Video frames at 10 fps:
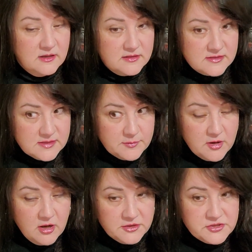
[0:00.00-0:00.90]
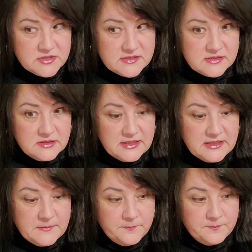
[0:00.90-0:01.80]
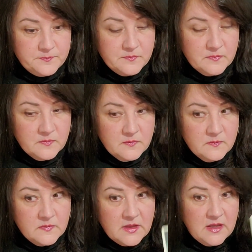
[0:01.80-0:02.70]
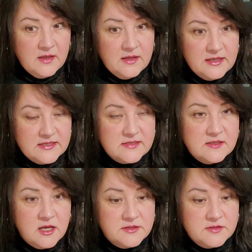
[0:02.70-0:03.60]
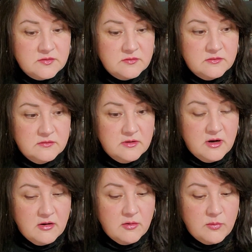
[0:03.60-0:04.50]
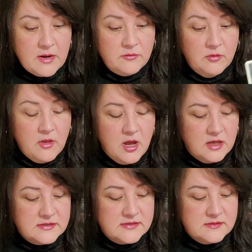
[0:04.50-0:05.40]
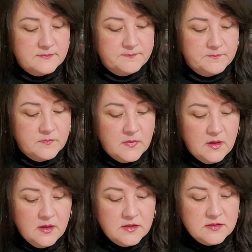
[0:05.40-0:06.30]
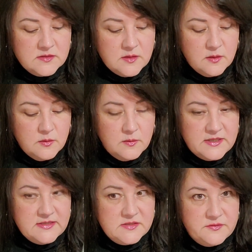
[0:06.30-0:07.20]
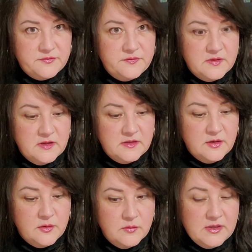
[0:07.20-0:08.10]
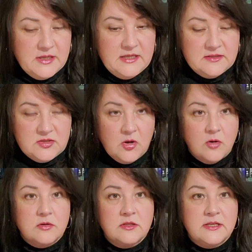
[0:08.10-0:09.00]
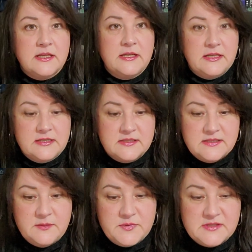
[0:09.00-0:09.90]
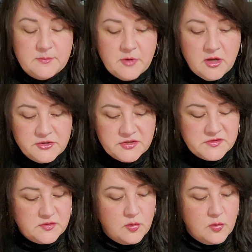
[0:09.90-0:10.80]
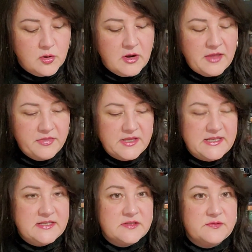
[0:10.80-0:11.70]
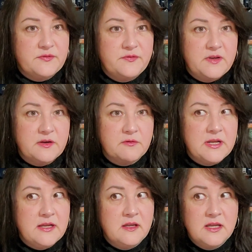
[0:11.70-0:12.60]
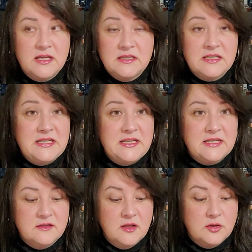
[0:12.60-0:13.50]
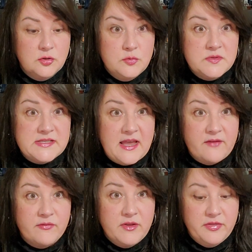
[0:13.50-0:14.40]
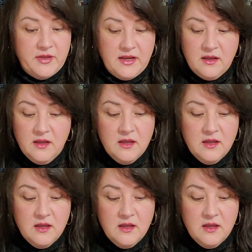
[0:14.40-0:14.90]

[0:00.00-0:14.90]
subconsciously, his thoughts are around loss. So he's, internally in his deepest subconscious core, I think he's fearing that he can lose everything.